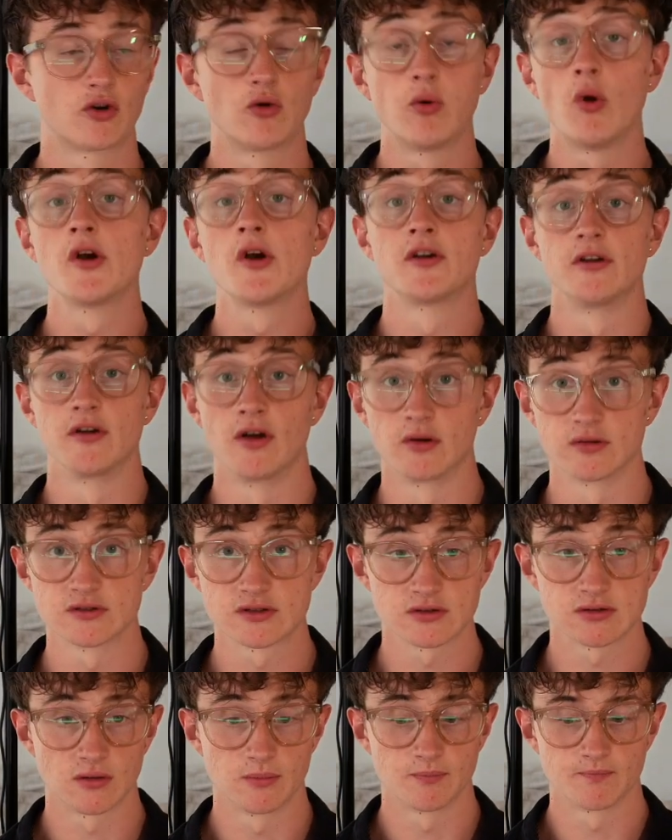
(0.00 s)
quarter
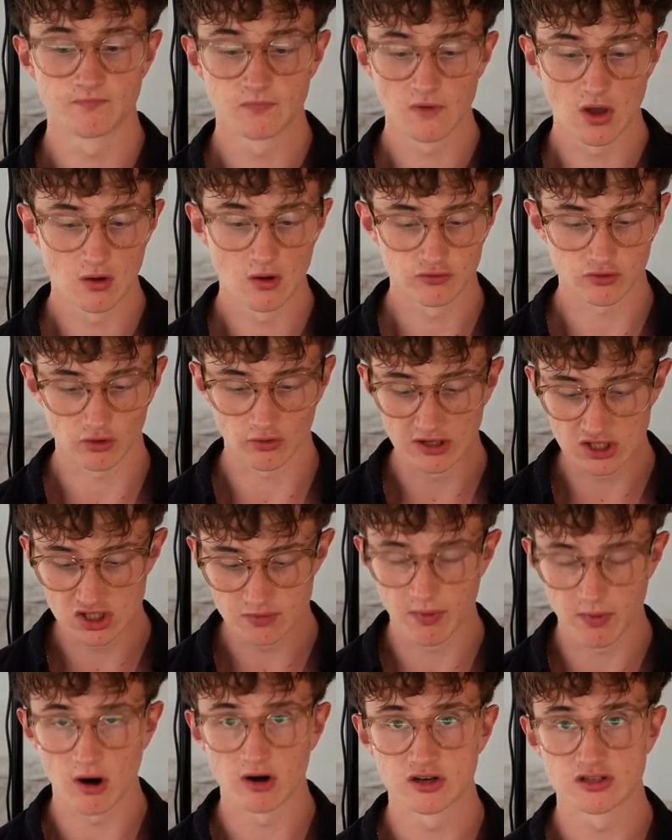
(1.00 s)
notes. So each
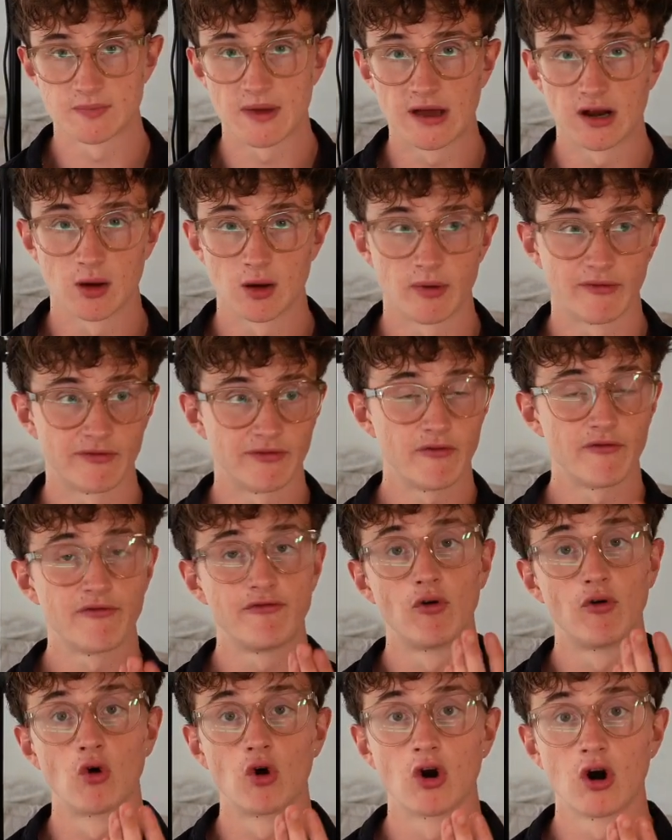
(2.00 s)
bar is made up of
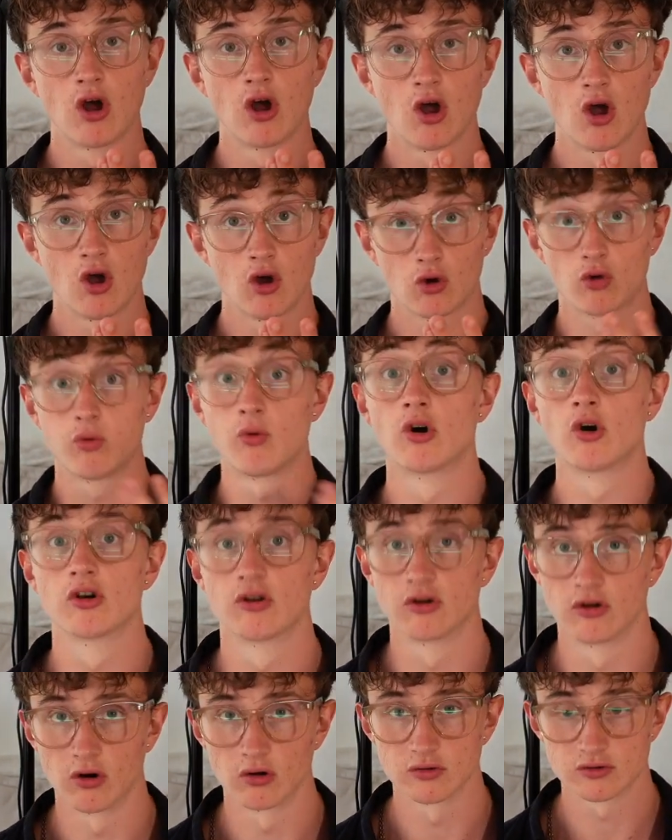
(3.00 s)
4 quarter
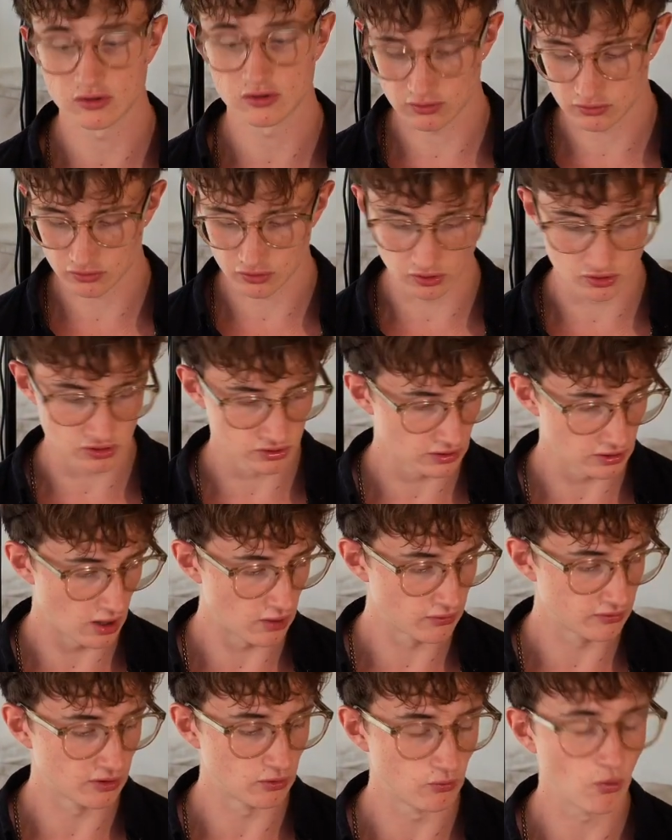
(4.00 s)
notes. So you're just
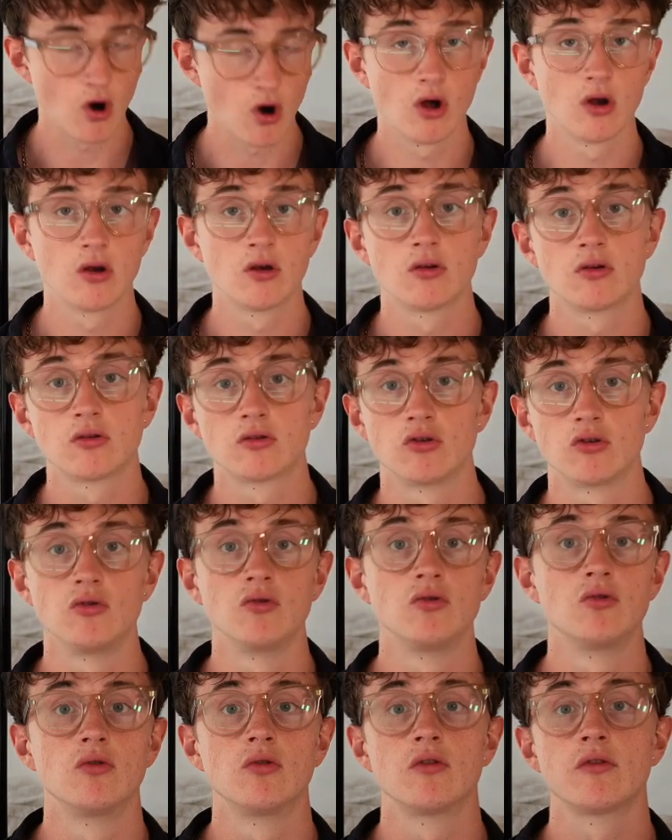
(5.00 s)
counting 1,
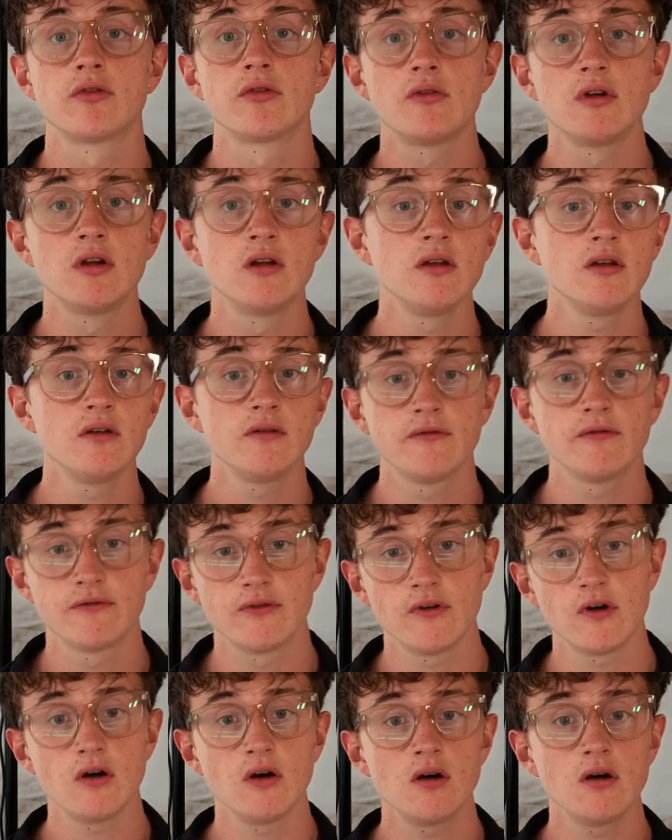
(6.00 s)
2, 3,
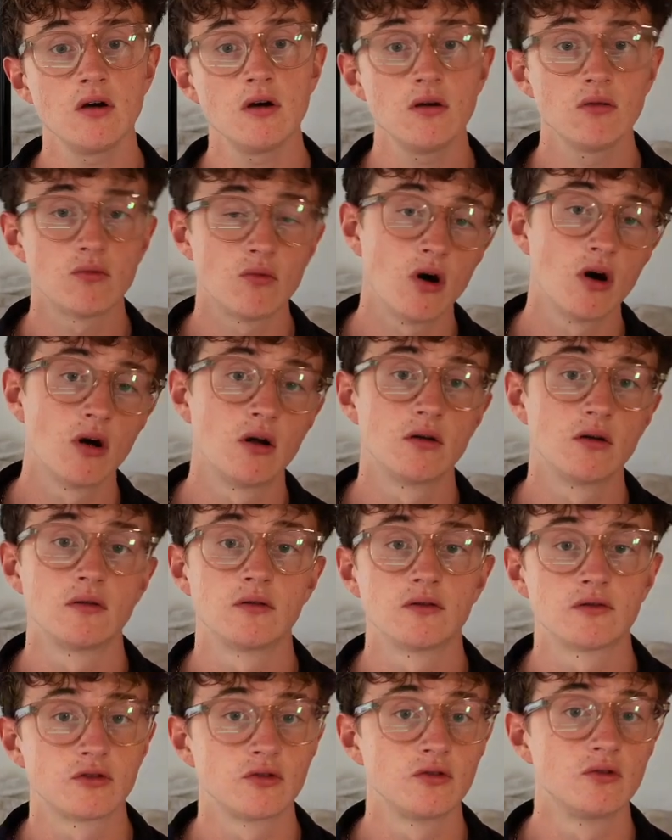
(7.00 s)
4, 1,
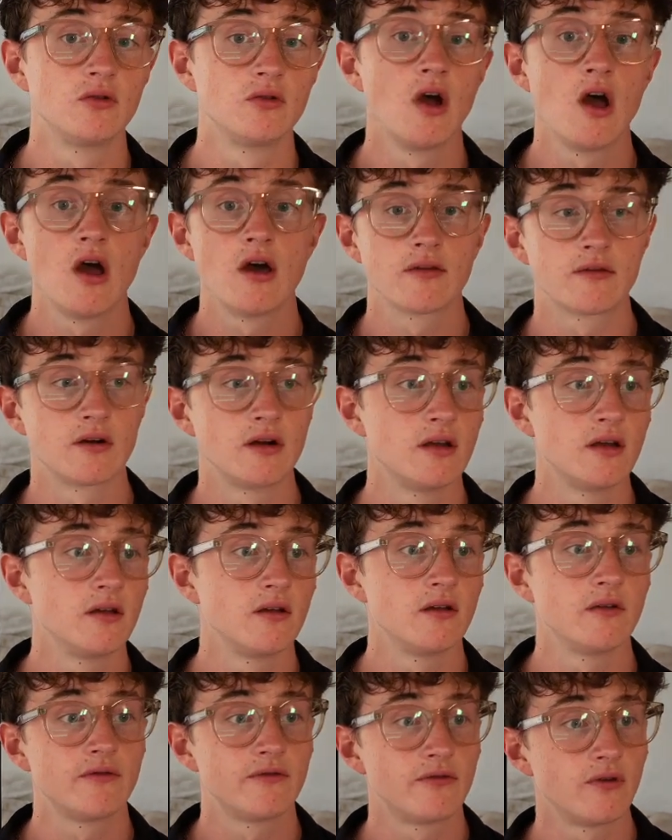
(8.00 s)
2, 3,
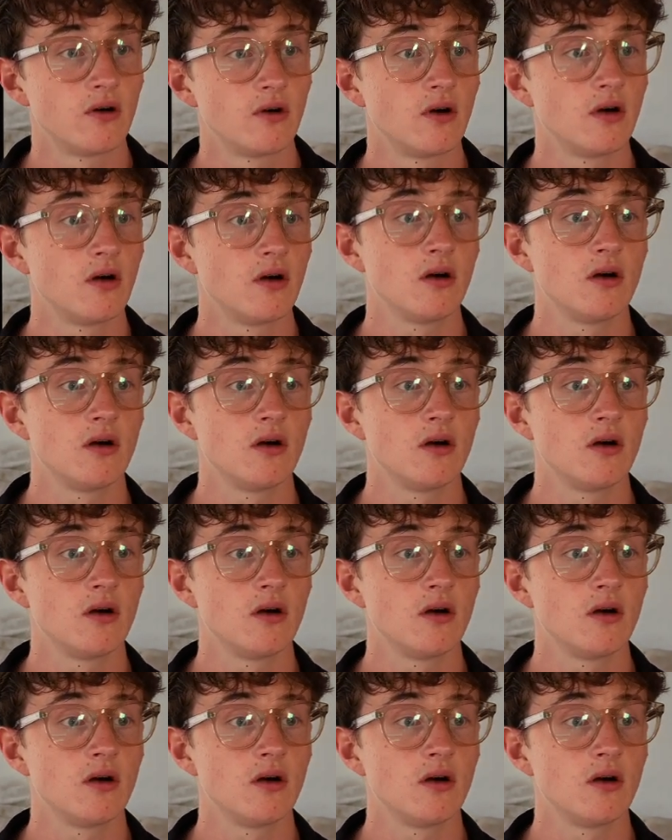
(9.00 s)
4,